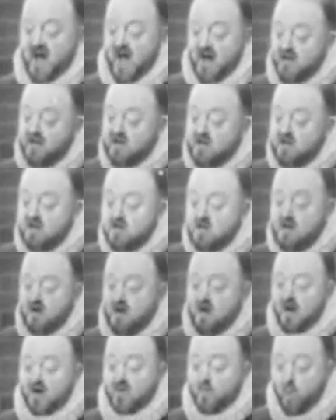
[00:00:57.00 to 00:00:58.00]
an
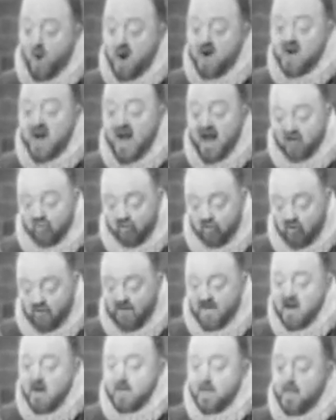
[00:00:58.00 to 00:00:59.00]
onion, and 1
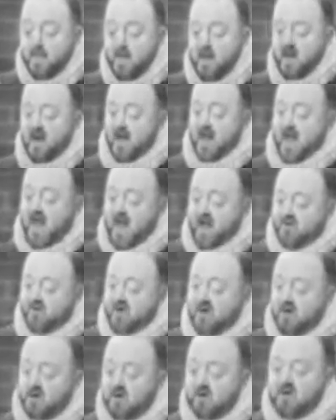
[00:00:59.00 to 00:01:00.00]
anchovy,
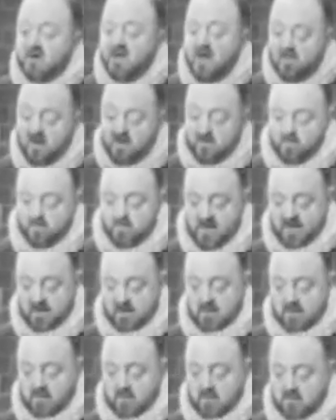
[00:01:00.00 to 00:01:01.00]
and a little lemon
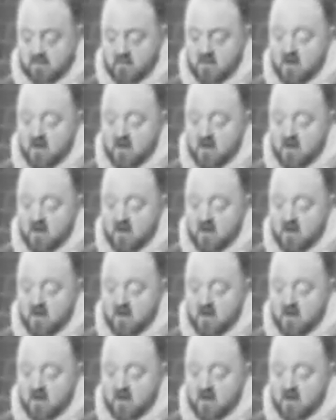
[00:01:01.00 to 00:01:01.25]
peel.